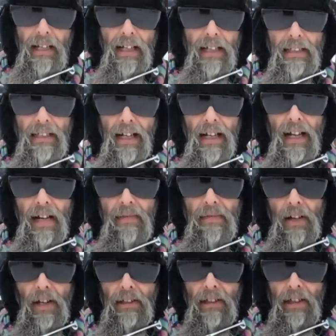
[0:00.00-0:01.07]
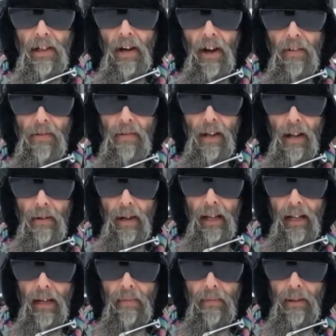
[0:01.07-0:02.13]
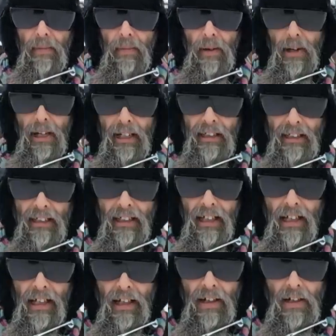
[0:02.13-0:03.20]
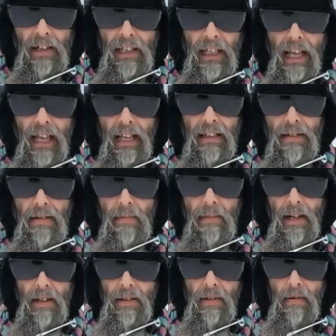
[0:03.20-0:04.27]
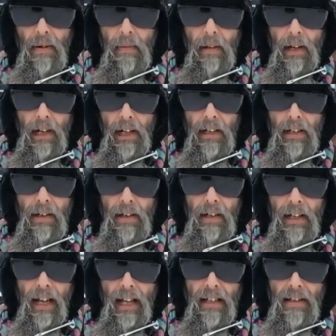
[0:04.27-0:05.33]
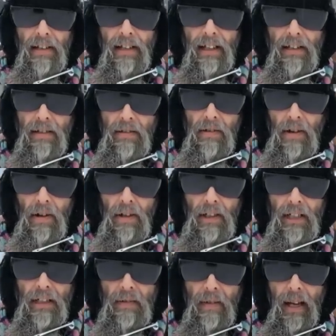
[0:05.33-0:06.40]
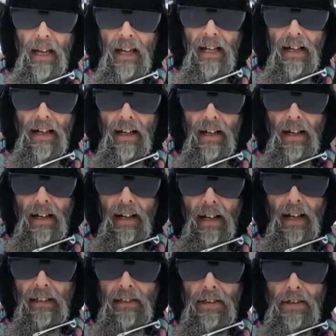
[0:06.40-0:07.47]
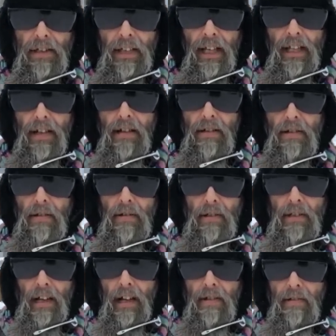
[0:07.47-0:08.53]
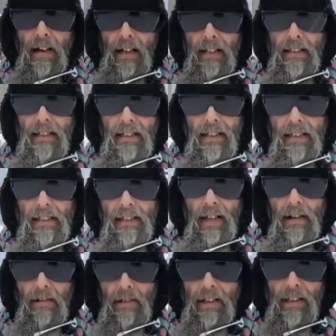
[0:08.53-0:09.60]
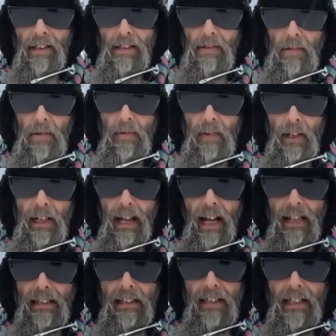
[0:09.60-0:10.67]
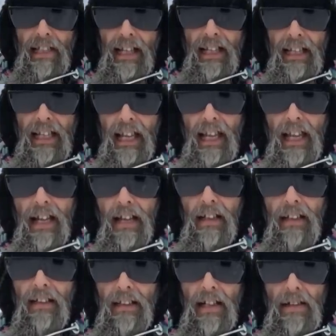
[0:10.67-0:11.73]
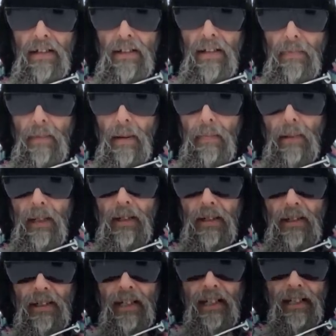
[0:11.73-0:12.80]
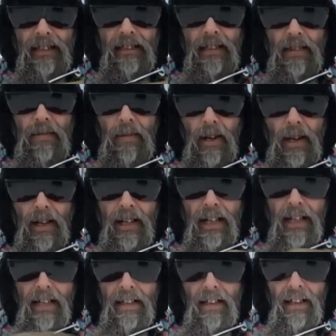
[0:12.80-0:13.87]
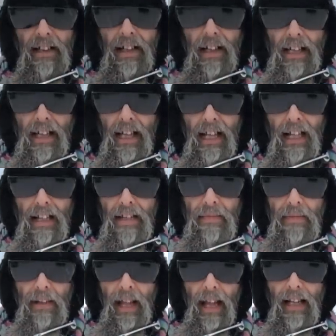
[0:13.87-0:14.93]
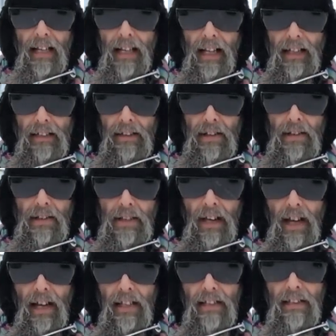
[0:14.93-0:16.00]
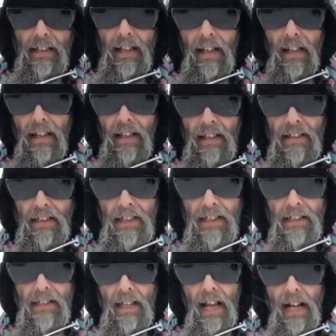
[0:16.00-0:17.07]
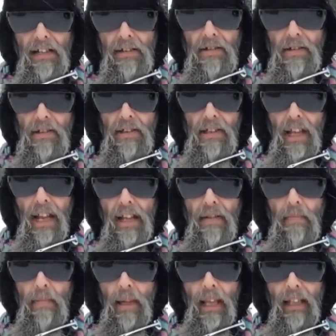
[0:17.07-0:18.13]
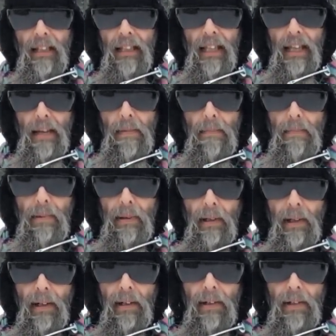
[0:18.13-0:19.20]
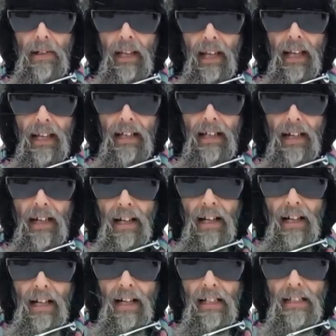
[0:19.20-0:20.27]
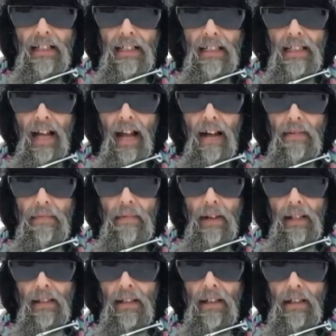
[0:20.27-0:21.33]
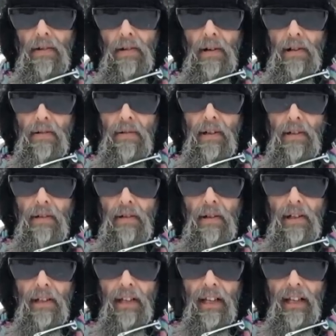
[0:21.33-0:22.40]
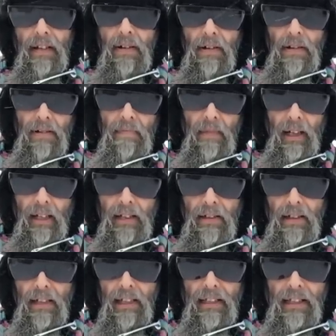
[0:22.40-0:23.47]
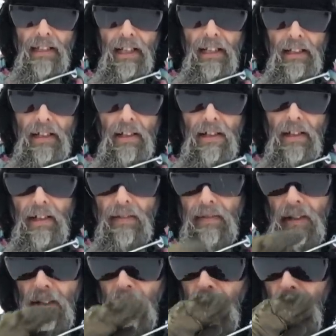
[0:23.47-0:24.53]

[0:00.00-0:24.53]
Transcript: it does that. I have lots of coughs when I wake up in the morning. Okay, so I'm not sure what we're going to do today, so let's scroll this way. As you see, there's no sunrise in the south because it's overcast and icky. And there's the puppy dog, eh? He's out walking. And the flag exercise is in his natural state of being limp, okay? And the staff went to the grocery store today. Oh my goodness, another cough.